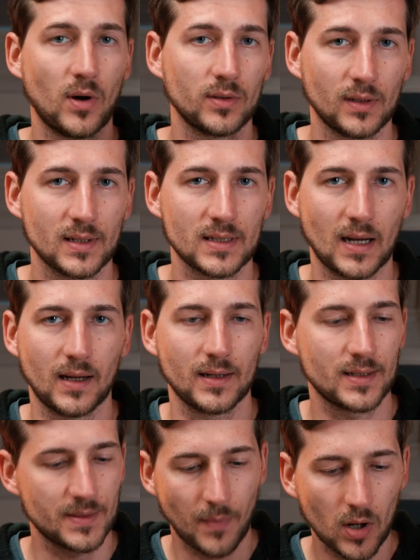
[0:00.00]
models are
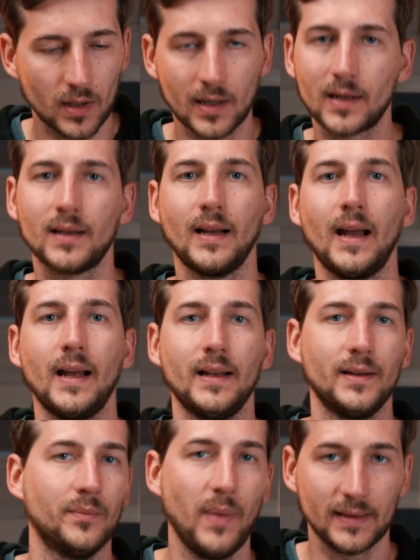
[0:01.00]
smaller
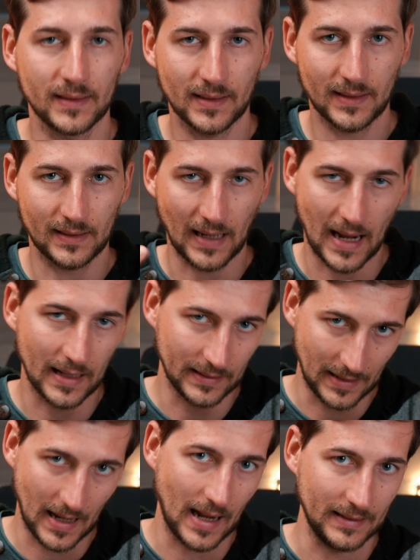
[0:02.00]
and better
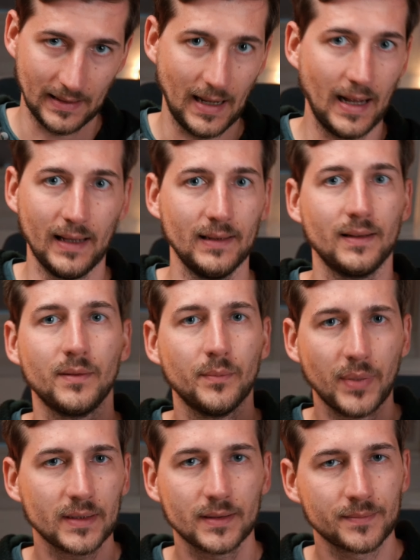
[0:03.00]

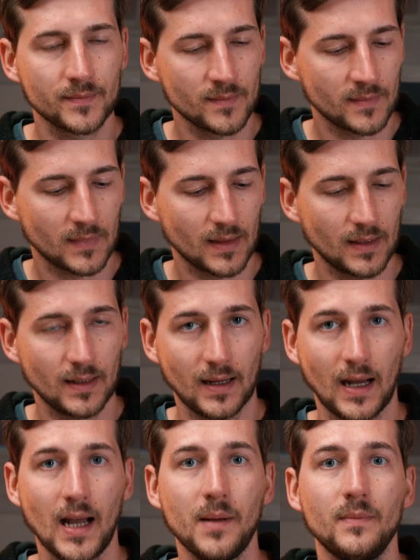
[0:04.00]
but
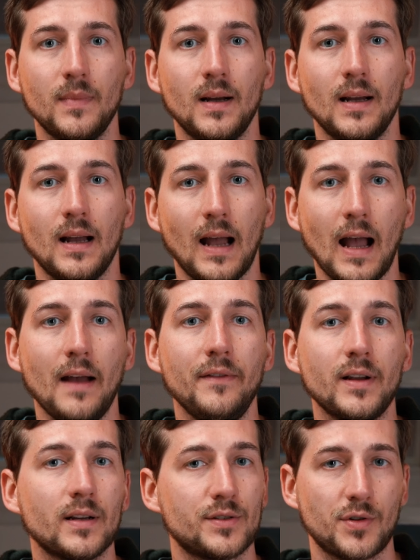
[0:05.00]
I'm
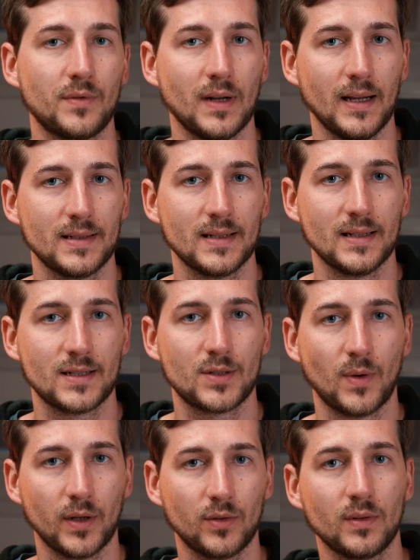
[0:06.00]
having a drone license,
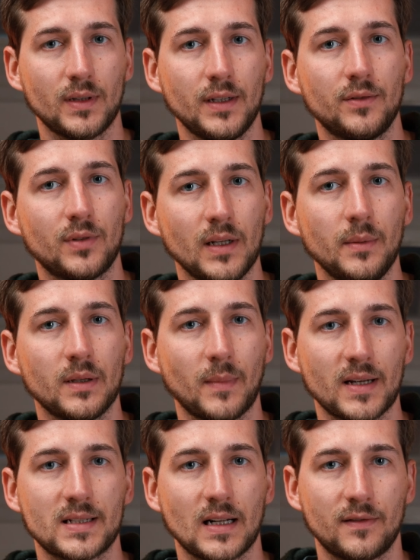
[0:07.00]
so I don't need to limit
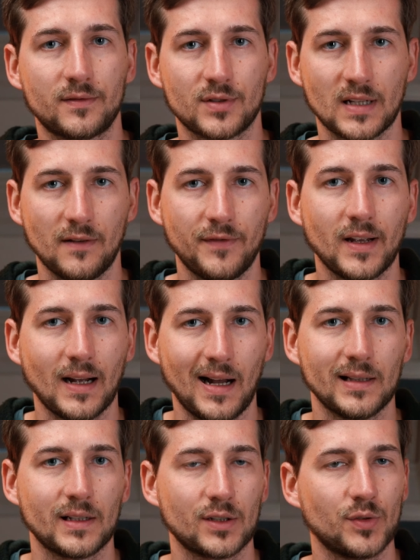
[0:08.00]
myself to something
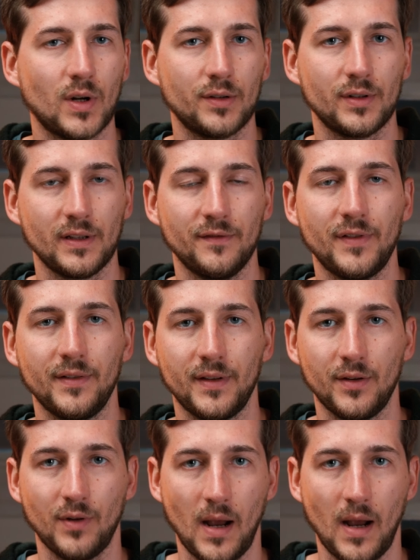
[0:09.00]
under 250